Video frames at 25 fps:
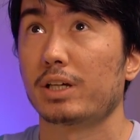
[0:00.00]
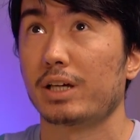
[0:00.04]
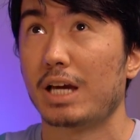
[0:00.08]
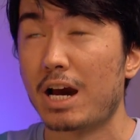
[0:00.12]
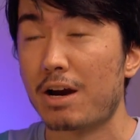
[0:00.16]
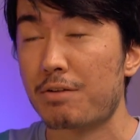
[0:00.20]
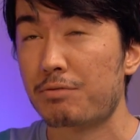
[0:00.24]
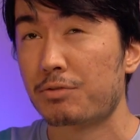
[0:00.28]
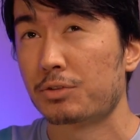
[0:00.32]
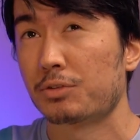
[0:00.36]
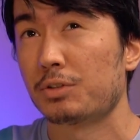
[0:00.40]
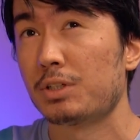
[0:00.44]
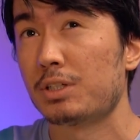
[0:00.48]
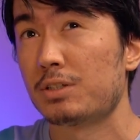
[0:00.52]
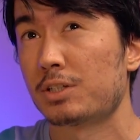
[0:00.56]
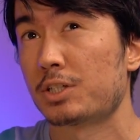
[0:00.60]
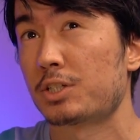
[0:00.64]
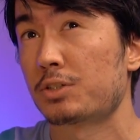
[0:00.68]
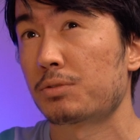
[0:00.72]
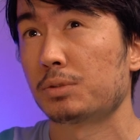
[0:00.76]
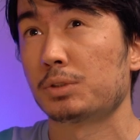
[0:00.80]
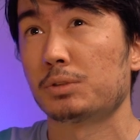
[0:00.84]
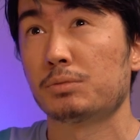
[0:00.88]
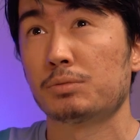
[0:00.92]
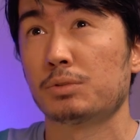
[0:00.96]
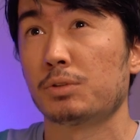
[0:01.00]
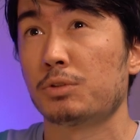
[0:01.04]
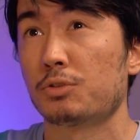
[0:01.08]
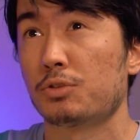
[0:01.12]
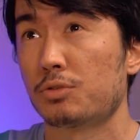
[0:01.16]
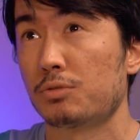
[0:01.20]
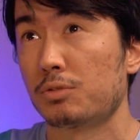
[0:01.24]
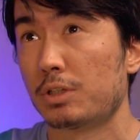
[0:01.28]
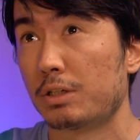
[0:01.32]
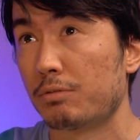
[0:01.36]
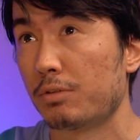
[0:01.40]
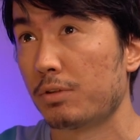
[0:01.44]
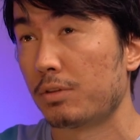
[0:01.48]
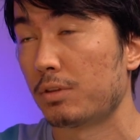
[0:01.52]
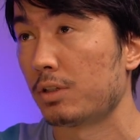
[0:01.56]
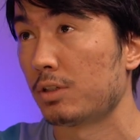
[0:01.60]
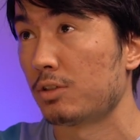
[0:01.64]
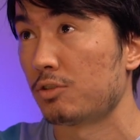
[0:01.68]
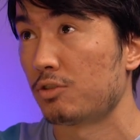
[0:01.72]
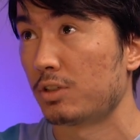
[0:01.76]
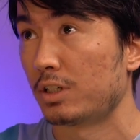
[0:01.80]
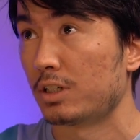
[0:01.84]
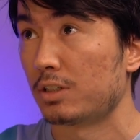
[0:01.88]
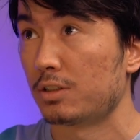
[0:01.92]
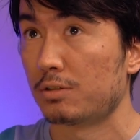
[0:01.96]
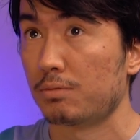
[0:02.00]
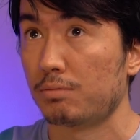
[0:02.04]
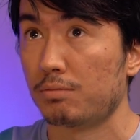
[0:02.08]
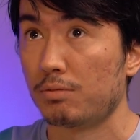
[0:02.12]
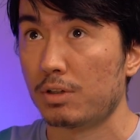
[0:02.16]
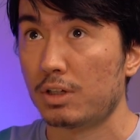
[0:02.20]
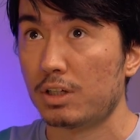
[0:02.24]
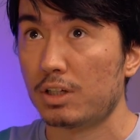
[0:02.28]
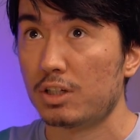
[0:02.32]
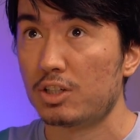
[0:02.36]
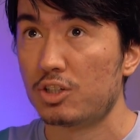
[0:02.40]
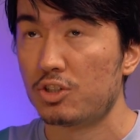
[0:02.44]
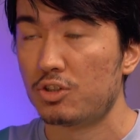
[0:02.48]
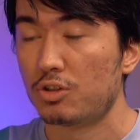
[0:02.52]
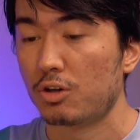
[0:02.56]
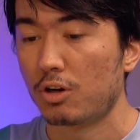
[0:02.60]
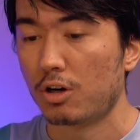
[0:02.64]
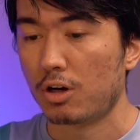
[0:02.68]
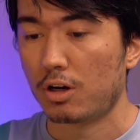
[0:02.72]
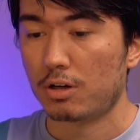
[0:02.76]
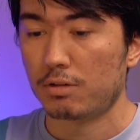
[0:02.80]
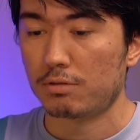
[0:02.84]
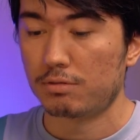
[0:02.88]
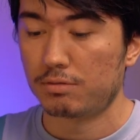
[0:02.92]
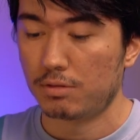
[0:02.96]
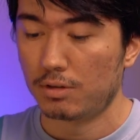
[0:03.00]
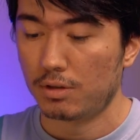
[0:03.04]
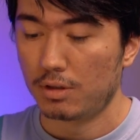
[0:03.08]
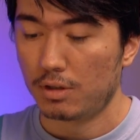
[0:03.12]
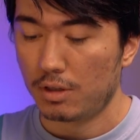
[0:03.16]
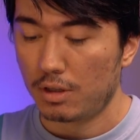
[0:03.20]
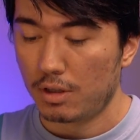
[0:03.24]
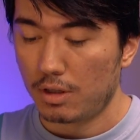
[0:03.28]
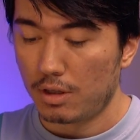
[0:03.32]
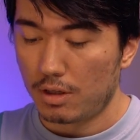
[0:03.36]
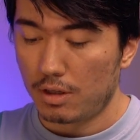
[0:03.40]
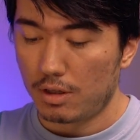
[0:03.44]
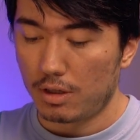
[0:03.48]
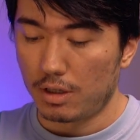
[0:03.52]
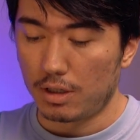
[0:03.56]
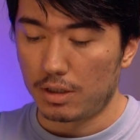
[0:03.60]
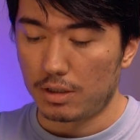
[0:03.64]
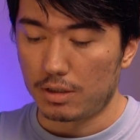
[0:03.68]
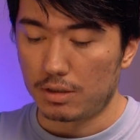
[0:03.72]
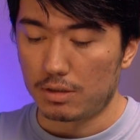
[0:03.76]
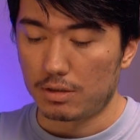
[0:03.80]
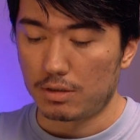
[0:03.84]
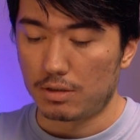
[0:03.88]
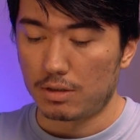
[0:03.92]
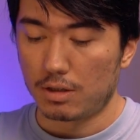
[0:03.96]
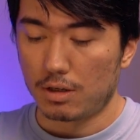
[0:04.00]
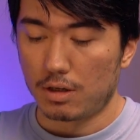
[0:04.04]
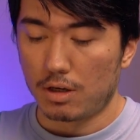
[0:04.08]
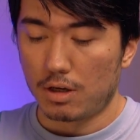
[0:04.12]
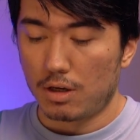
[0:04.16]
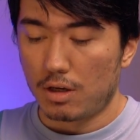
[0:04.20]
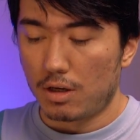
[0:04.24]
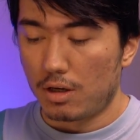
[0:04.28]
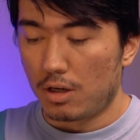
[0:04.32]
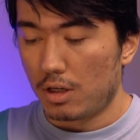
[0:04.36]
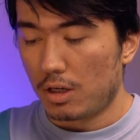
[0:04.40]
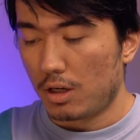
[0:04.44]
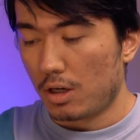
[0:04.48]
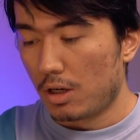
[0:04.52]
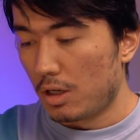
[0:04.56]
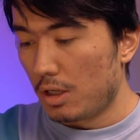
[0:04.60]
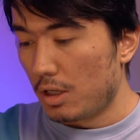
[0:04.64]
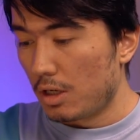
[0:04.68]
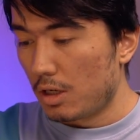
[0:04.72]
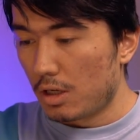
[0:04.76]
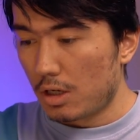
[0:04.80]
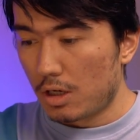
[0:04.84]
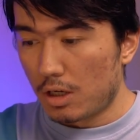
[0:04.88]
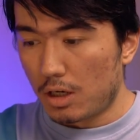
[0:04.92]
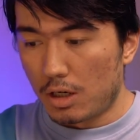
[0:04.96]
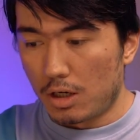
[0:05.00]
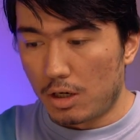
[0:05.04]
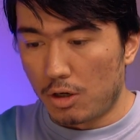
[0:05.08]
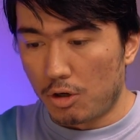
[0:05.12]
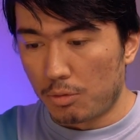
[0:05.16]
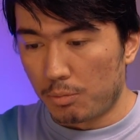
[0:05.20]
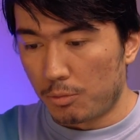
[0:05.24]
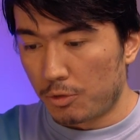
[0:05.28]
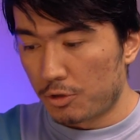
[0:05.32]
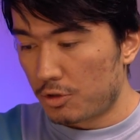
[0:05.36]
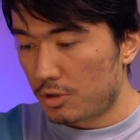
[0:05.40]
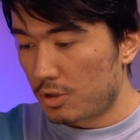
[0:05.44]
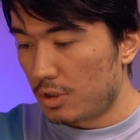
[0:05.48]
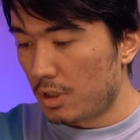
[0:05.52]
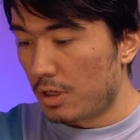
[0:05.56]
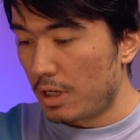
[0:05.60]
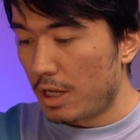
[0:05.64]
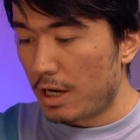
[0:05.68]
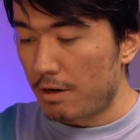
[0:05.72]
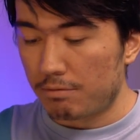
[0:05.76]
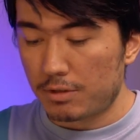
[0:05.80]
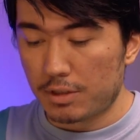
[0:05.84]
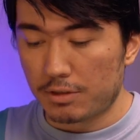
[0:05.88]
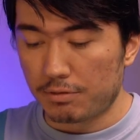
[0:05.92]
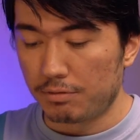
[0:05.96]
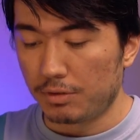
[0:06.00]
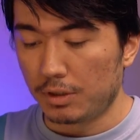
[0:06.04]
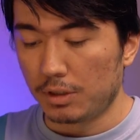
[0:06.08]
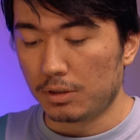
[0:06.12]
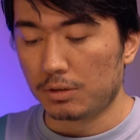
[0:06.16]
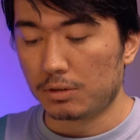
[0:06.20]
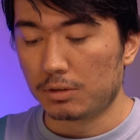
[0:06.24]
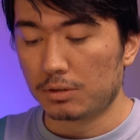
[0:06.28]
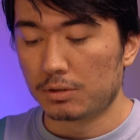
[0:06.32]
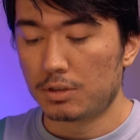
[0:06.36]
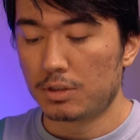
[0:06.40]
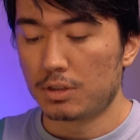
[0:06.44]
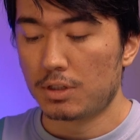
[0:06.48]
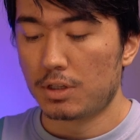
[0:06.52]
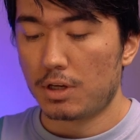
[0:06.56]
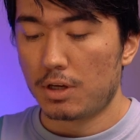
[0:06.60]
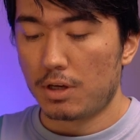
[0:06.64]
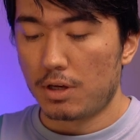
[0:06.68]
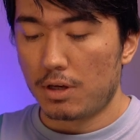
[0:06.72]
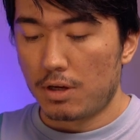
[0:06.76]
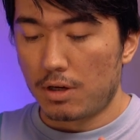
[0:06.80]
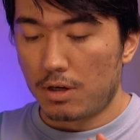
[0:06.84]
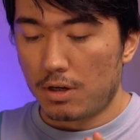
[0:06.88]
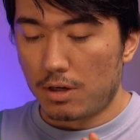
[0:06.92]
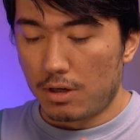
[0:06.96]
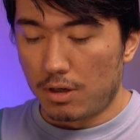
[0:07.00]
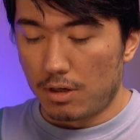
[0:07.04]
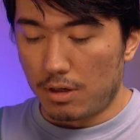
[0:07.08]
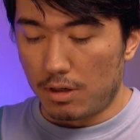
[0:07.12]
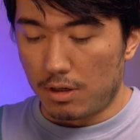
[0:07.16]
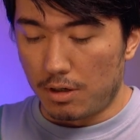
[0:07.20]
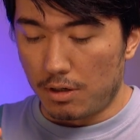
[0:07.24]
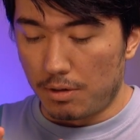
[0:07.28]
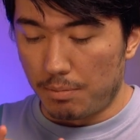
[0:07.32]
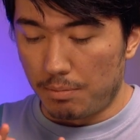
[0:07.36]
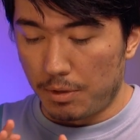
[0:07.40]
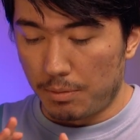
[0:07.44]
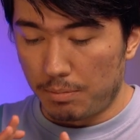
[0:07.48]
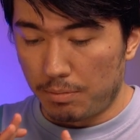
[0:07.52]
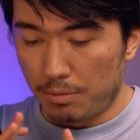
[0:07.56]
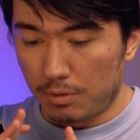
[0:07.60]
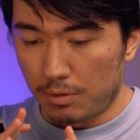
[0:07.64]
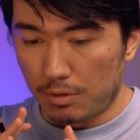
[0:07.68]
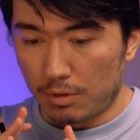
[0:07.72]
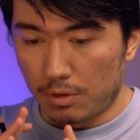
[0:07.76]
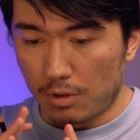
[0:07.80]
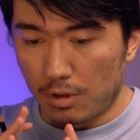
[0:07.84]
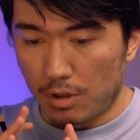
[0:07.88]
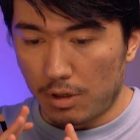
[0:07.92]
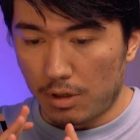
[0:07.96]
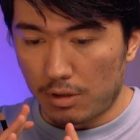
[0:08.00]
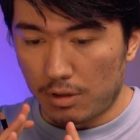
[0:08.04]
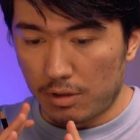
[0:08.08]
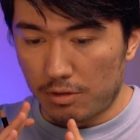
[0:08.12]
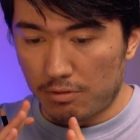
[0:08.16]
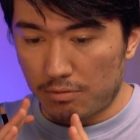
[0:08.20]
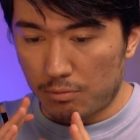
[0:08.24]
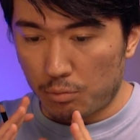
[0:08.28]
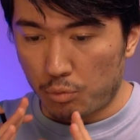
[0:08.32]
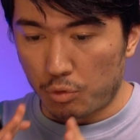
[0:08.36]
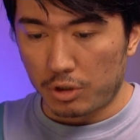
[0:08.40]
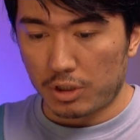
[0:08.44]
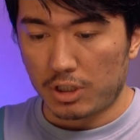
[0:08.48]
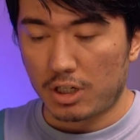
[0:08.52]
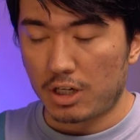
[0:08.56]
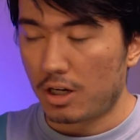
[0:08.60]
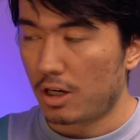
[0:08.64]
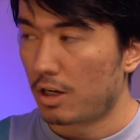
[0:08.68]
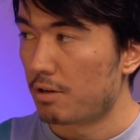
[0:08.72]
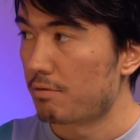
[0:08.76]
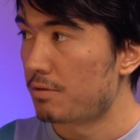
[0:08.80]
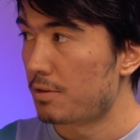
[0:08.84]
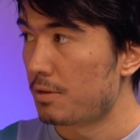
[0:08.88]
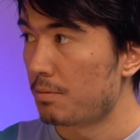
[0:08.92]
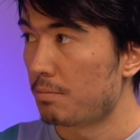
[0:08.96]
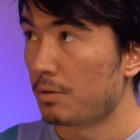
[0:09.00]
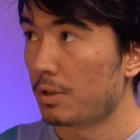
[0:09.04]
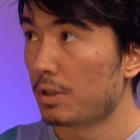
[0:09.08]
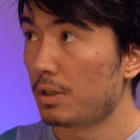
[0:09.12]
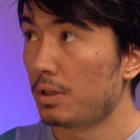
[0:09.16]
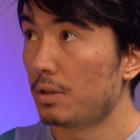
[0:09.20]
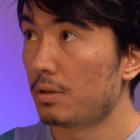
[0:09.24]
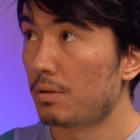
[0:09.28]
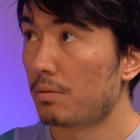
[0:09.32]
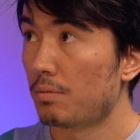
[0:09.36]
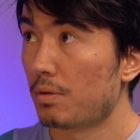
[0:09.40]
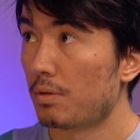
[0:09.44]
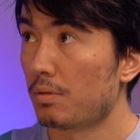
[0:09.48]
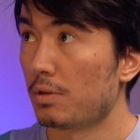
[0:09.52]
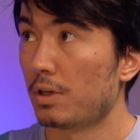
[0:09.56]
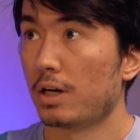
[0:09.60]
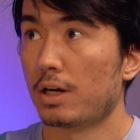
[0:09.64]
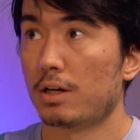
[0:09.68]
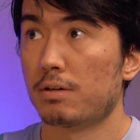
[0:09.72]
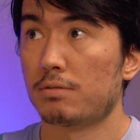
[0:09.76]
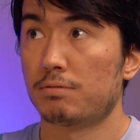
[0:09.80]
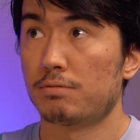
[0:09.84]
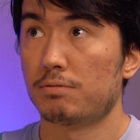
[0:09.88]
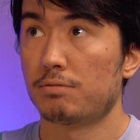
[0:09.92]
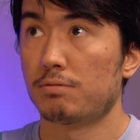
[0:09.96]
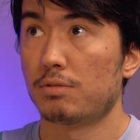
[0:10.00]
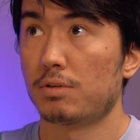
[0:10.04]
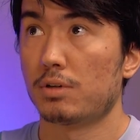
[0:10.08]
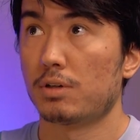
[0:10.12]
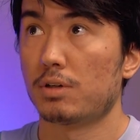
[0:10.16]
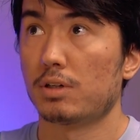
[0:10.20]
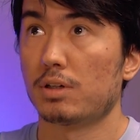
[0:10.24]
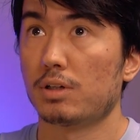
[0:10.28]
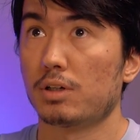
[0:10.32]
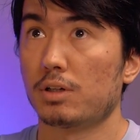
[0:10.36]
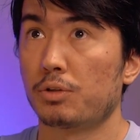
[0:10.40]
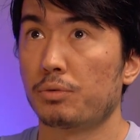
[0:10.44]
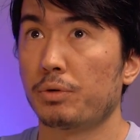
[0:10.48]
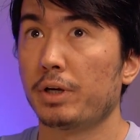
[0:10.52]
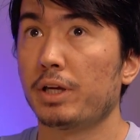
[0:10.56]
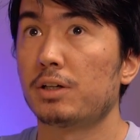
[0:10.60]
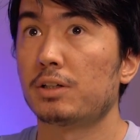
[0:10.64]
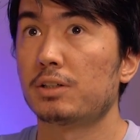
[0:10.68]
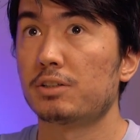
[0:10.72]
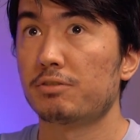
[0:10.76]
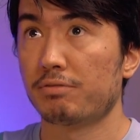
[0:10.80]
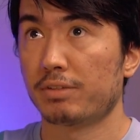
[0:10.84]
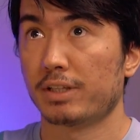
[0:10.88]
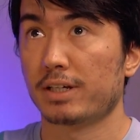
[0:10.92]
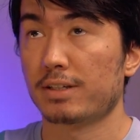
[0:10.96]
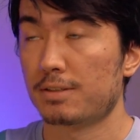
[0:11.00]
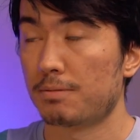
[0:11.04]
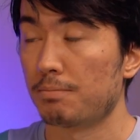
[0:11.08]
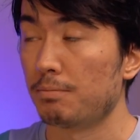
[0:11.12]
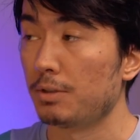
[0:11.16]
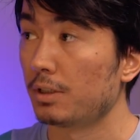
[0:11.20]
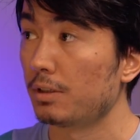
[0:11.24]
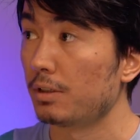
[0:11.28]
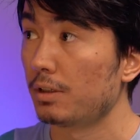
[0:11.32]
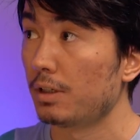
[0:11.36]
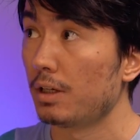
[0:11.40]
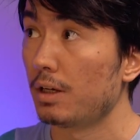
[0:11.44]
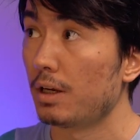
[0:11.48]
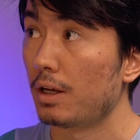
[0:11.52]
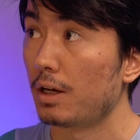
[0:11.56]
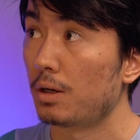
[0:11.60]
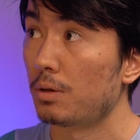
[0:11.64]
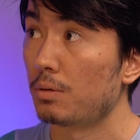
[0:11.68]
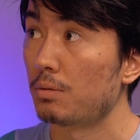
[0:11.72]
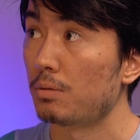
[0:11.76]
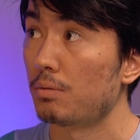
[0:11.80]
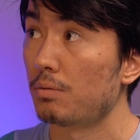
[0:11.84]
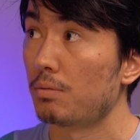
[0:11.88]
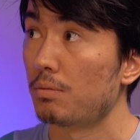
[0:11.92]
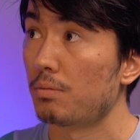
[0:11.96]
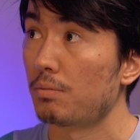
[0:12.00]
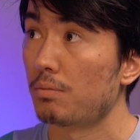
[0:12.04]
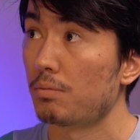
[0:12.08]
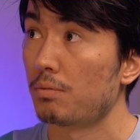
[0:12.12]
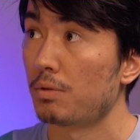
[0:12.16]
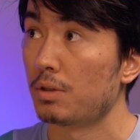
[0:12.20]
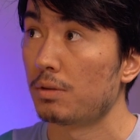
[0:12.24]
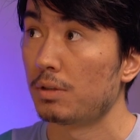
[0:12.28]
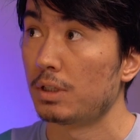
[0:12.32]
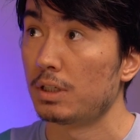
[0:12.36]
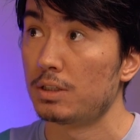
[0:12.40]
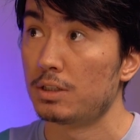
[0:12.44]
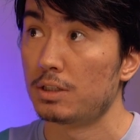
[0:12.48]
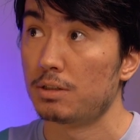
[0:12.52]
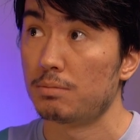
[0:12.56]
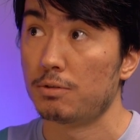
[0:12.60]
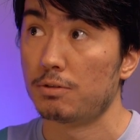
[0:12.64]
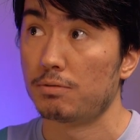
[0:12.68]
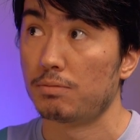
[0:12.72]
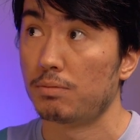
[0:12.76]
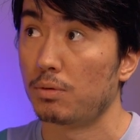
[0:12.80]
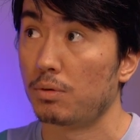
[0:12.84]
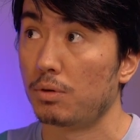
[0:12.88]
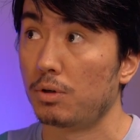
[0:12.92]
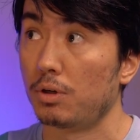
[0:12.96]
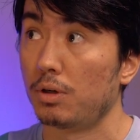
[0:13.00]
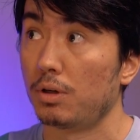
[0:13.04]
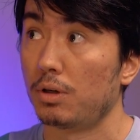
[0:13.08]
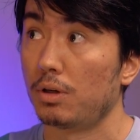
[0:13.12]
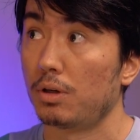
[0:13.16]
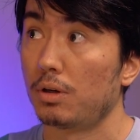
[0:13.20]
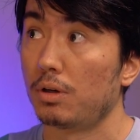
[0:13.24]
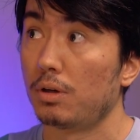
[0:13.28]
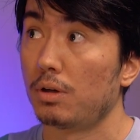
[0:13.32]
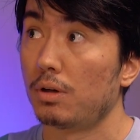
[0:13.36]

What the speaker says: after industrial revolution, everything kind of took off, and almost in every field, people work comfortably. They have greater flexibility now than they did before.